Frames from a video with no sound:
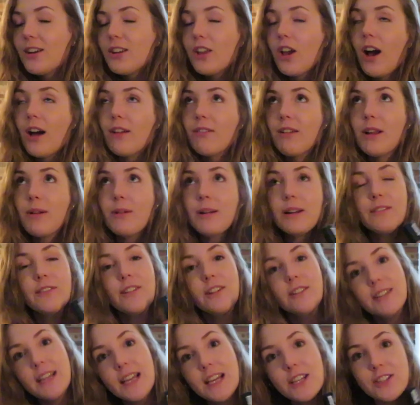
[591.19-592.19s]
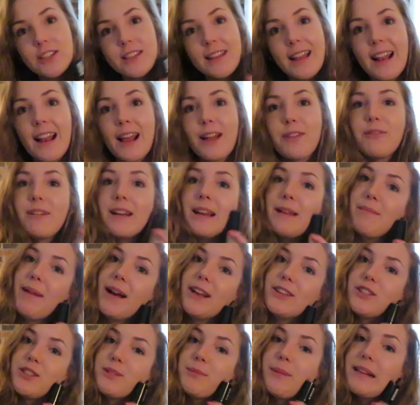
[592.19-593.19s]
Yeah, I really want a foundation that like really
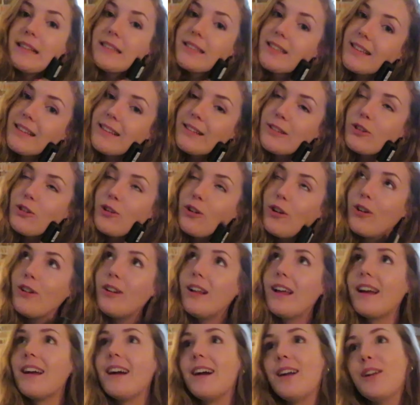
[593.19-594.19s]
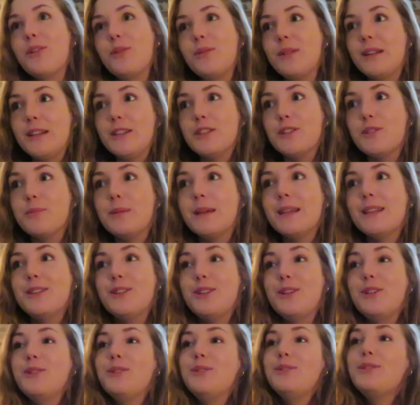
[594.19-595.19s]
matches my skin tone. Like, I don't want it to be
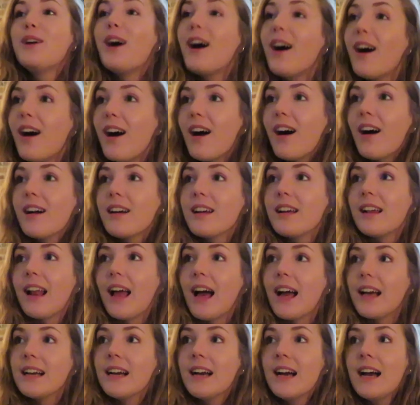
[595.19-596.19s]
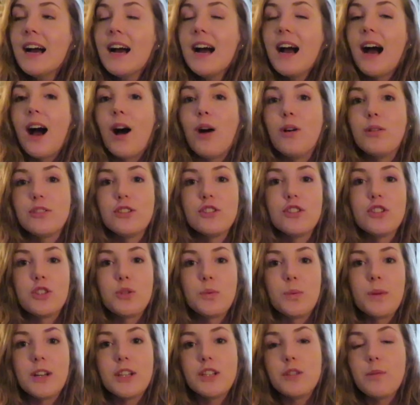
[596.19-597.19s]
too dark. Like, I also
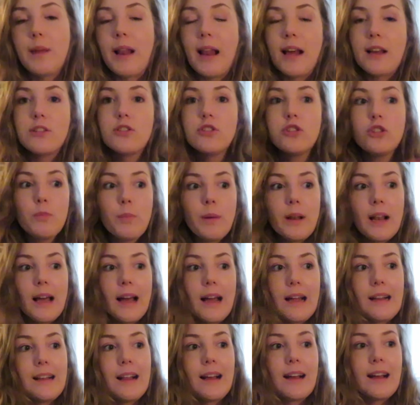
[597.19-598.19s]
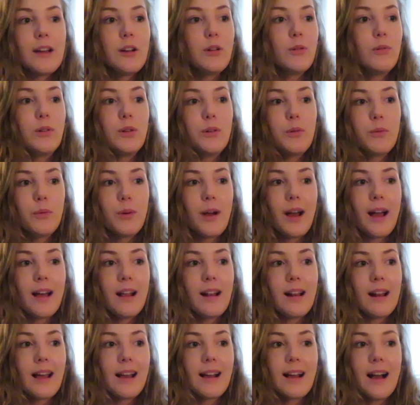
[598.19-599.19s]
just want it to be like super light. Like, I don't want to,
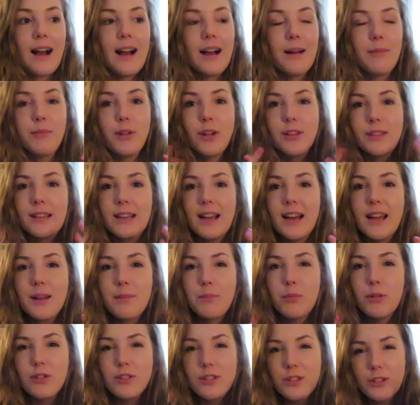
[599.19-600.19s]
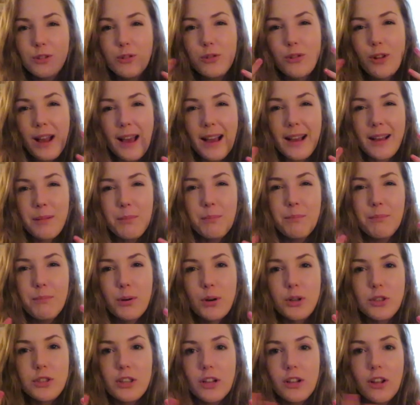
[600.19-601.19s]
I'm not the kind of person who like
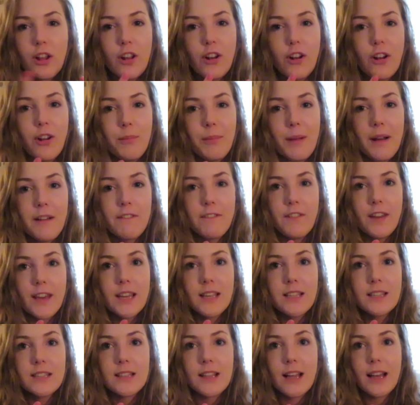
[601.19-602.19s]
puts a lot on my face.